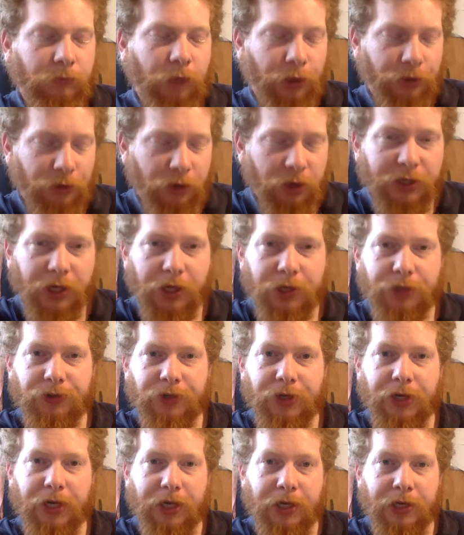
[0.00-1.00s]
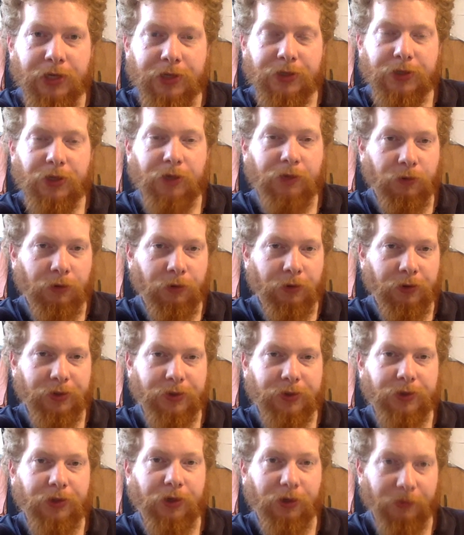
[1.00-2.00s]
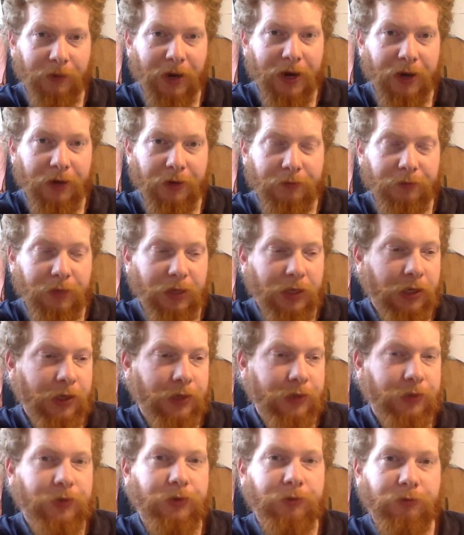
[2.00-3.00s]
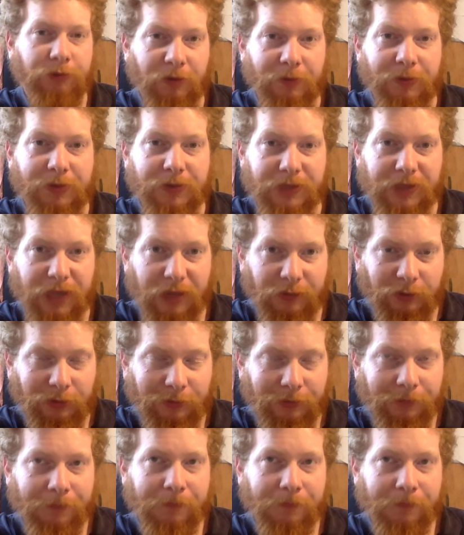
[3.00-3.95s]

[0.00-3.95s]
Third country is, of course, Iran, because Trump is the devil.